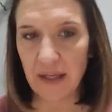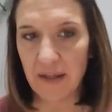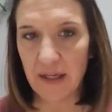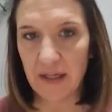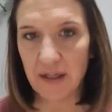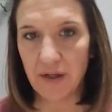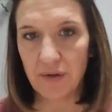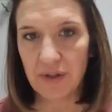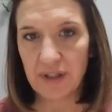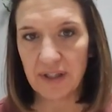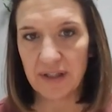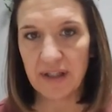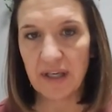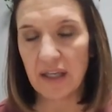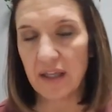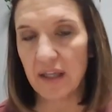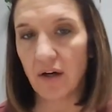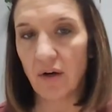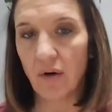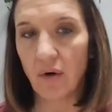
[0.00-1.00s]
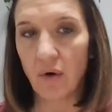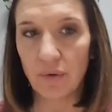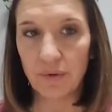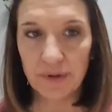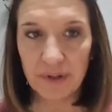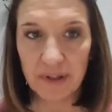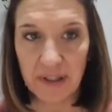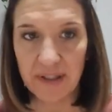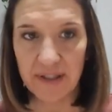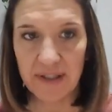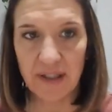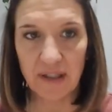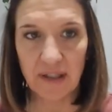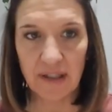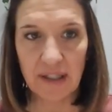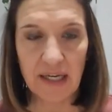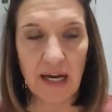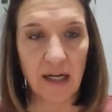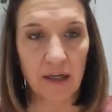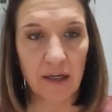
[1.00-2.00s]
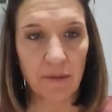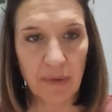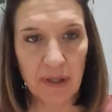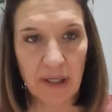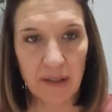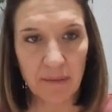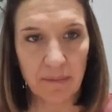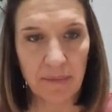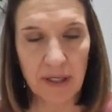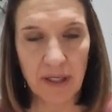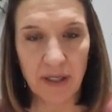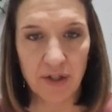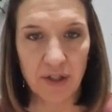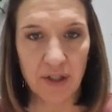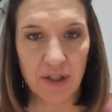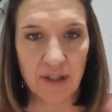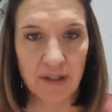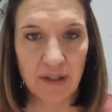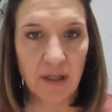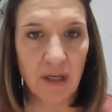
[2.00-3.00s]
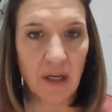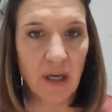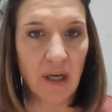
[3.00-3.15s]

they used to say that only celiac patients,